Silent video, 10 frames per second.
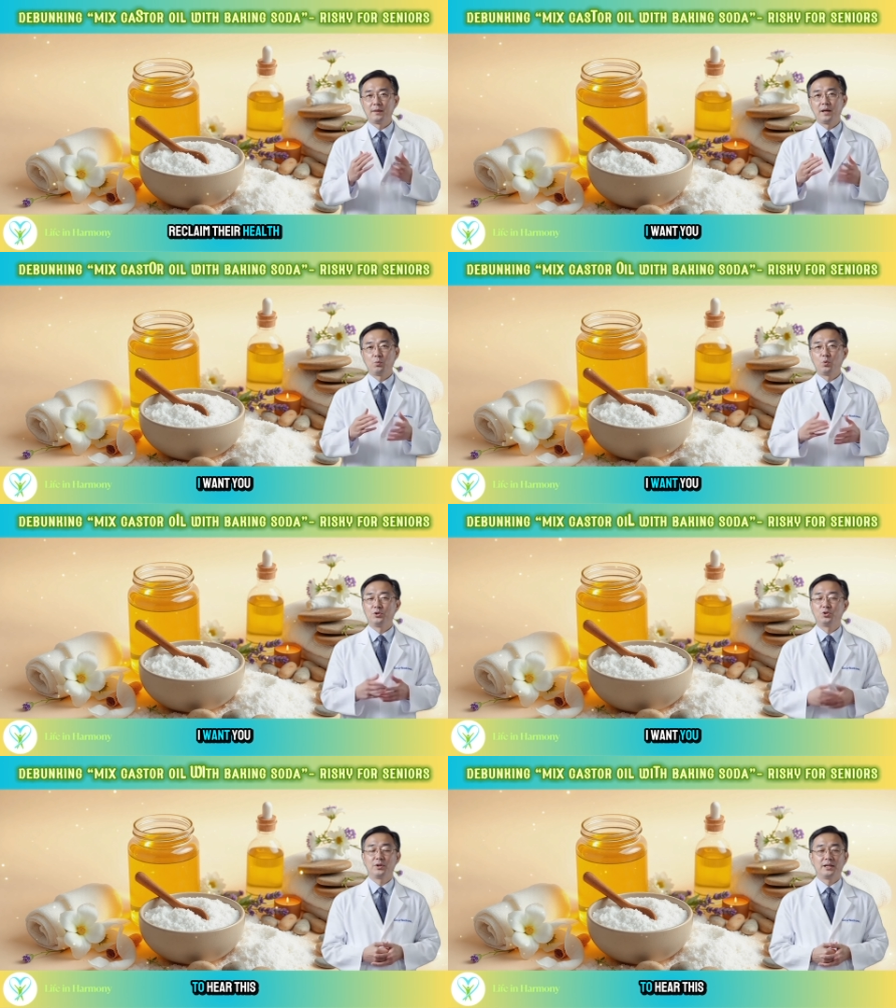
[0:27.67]
I
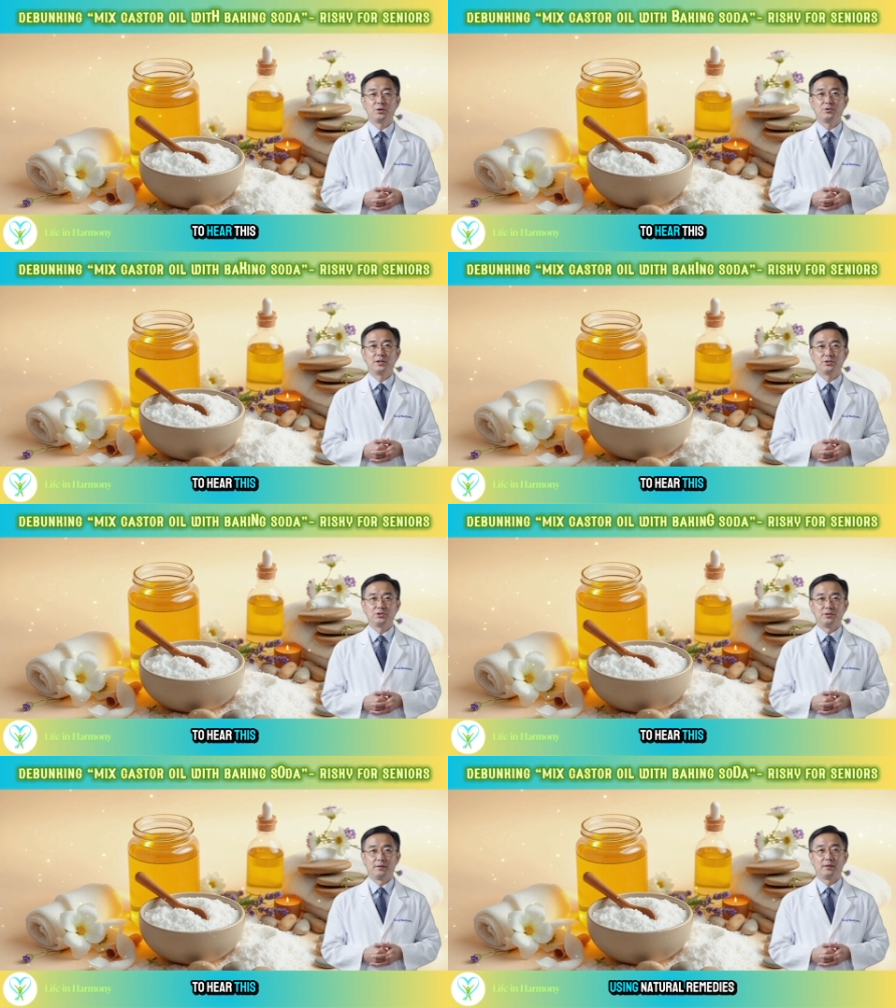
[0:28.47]
want you to hear
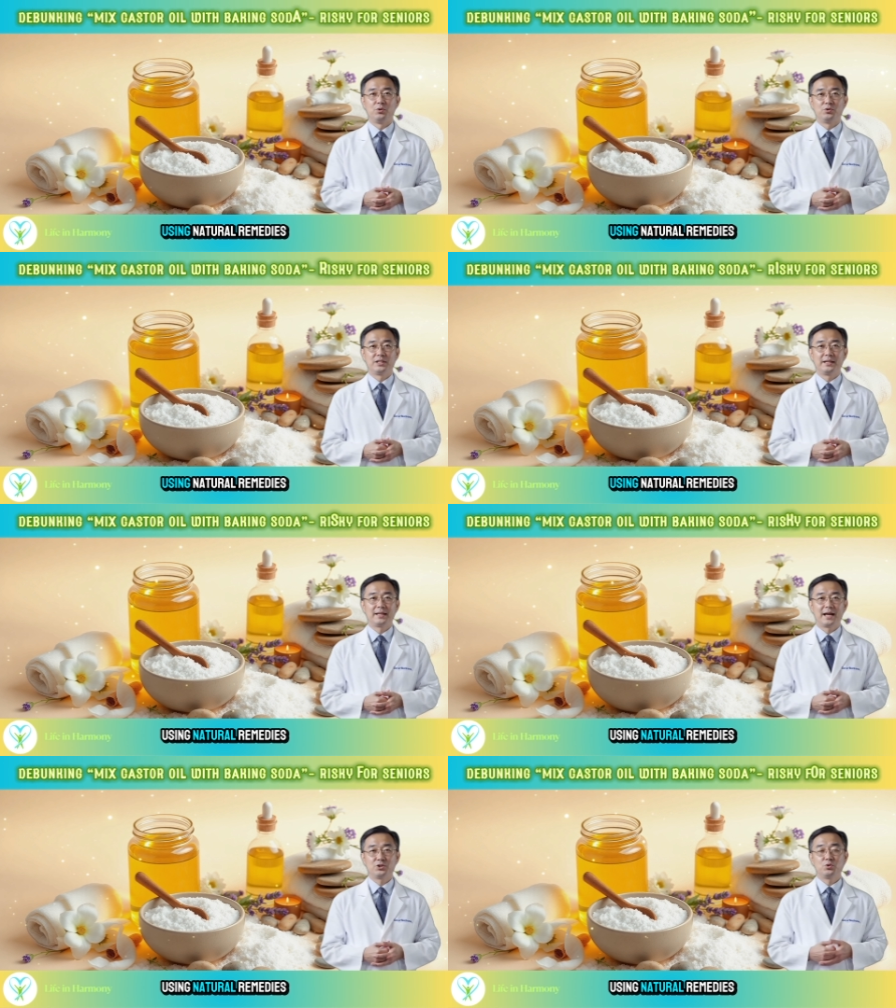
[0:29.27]
this. Using
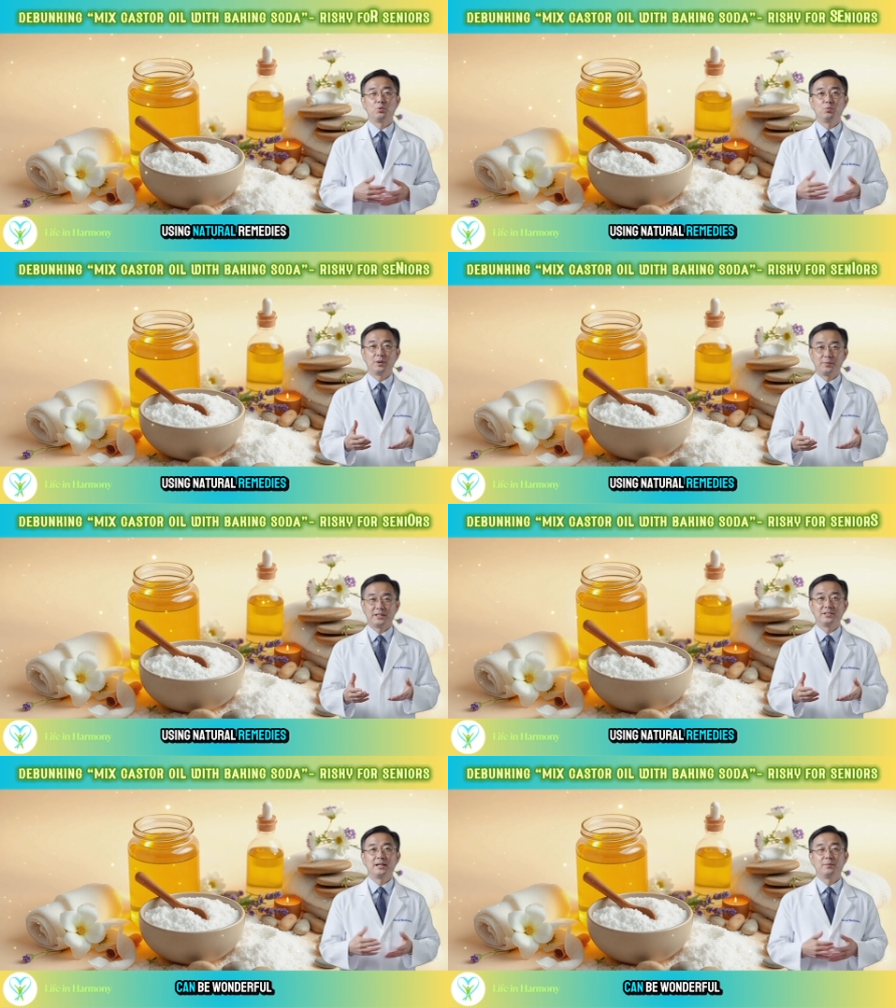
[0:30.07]
natural
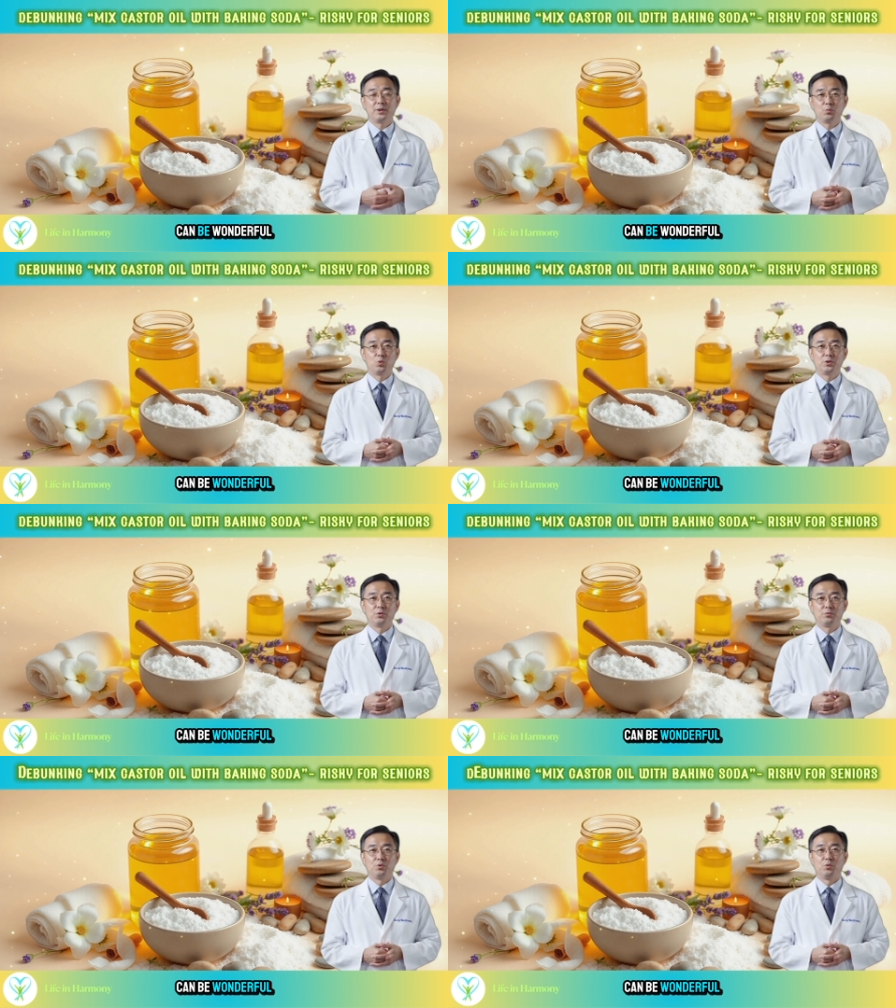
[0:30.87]
remedies can be
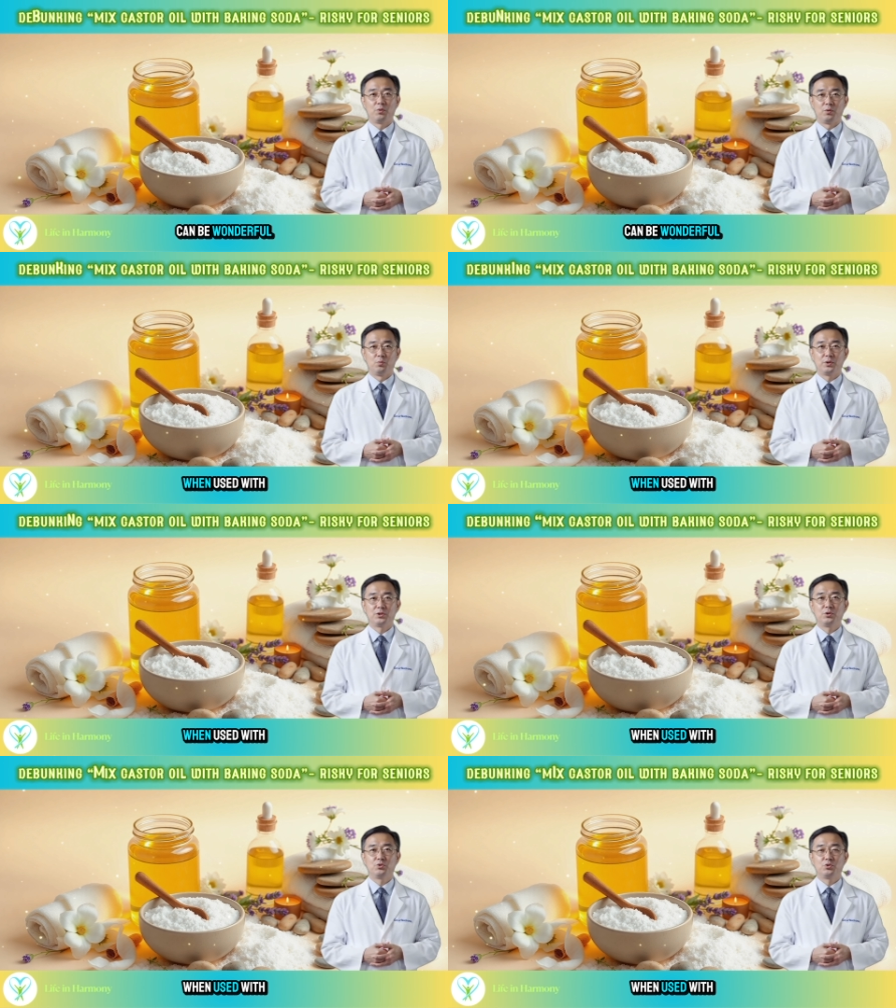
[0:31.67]
wonderful when
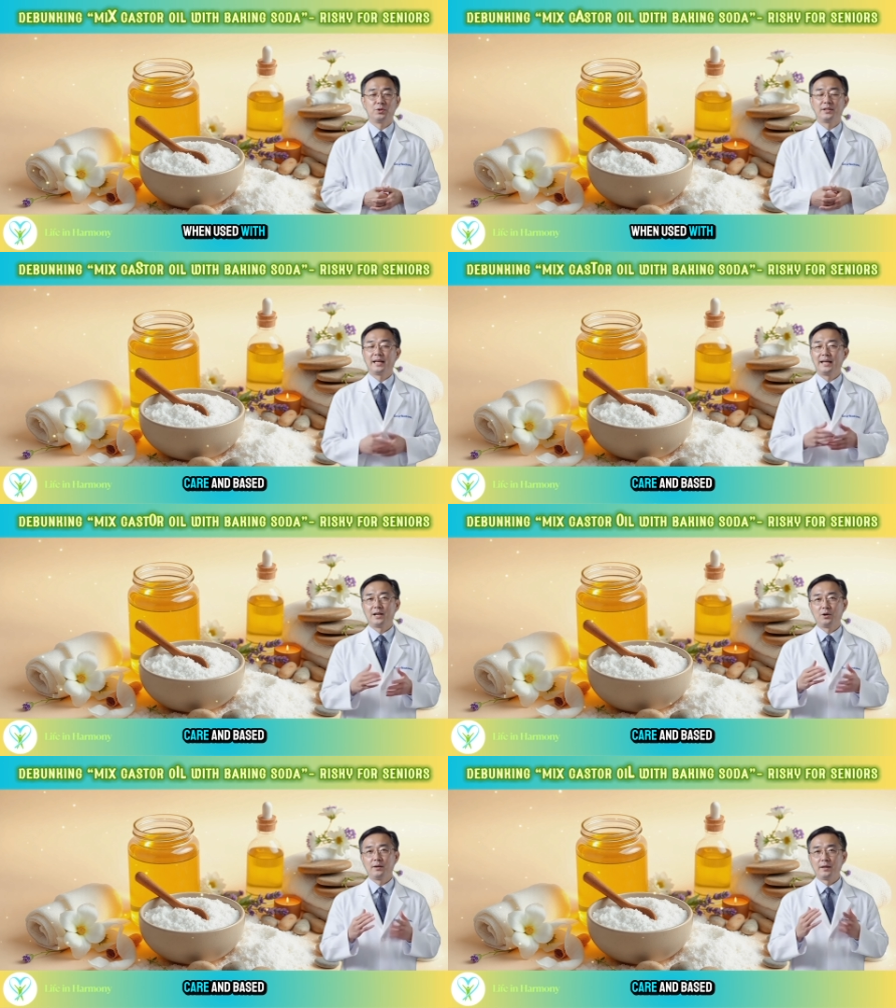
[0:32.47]
used with
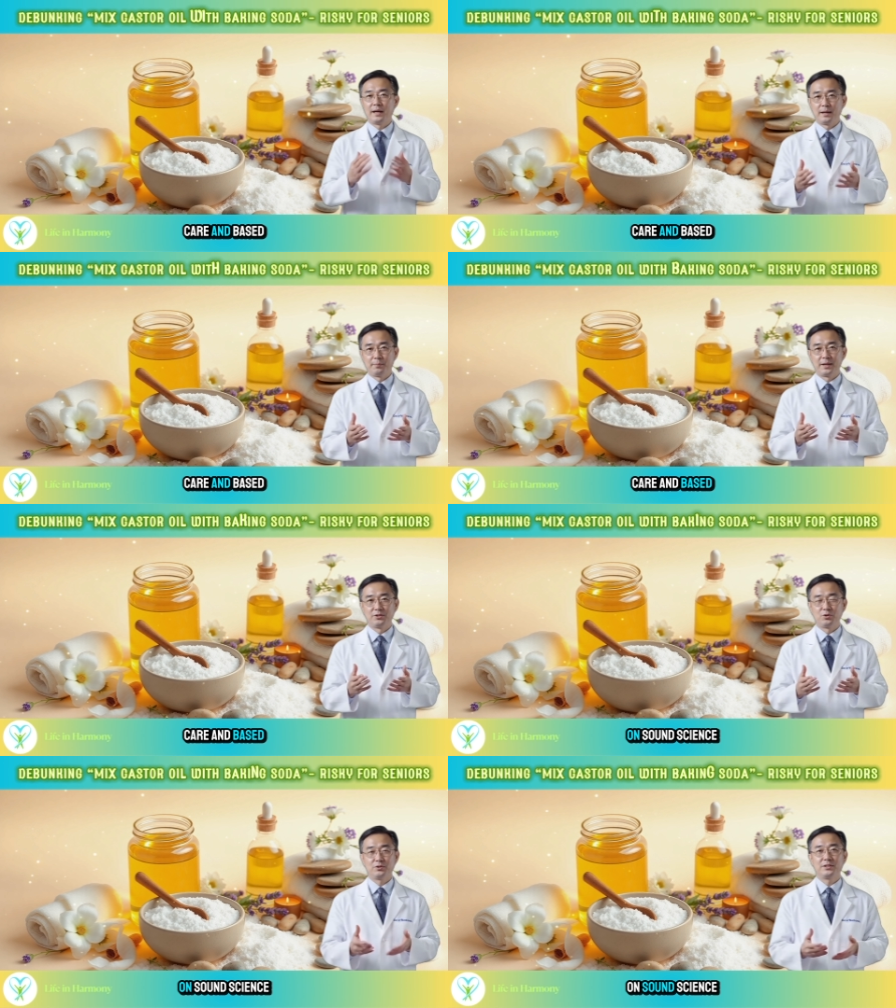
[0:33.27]
care and
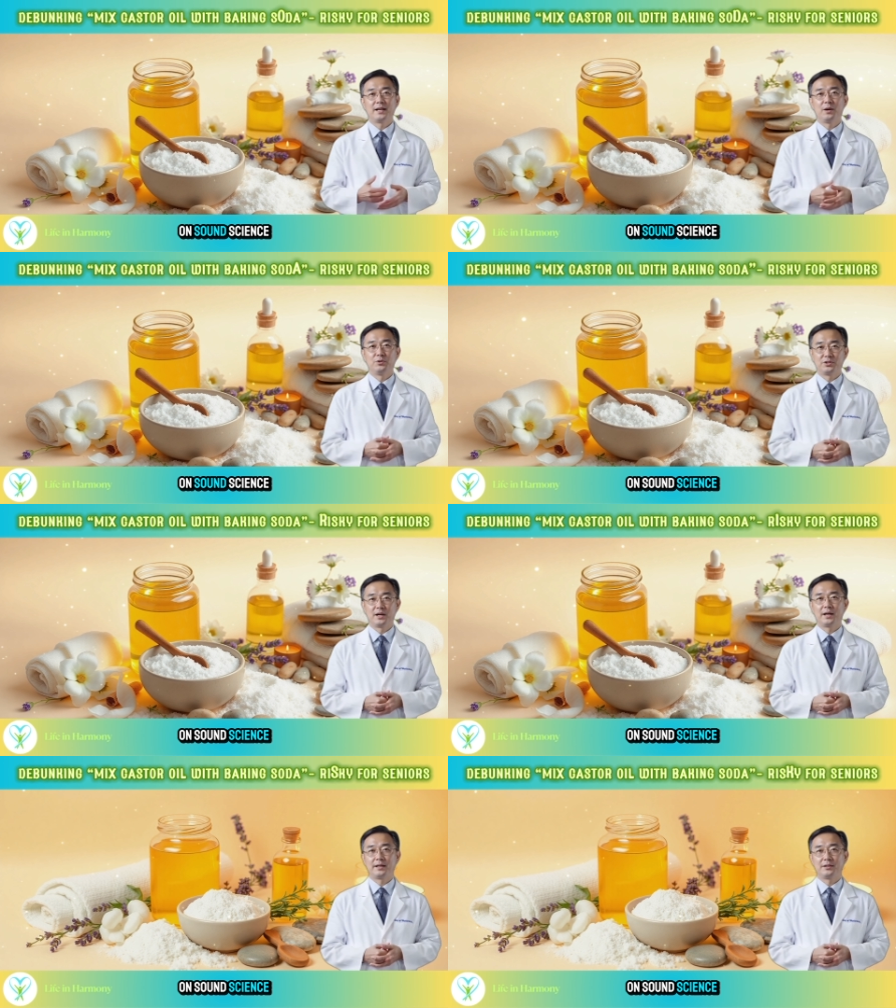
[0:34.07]
based on sound
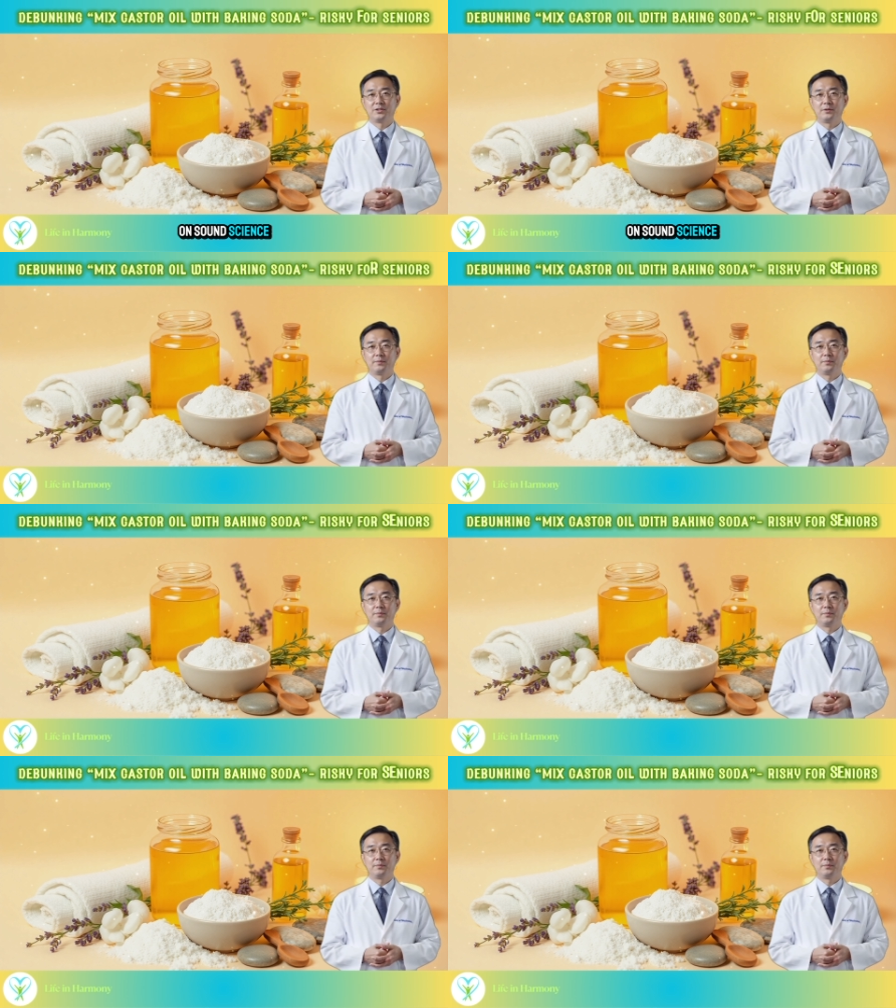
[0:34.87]
science.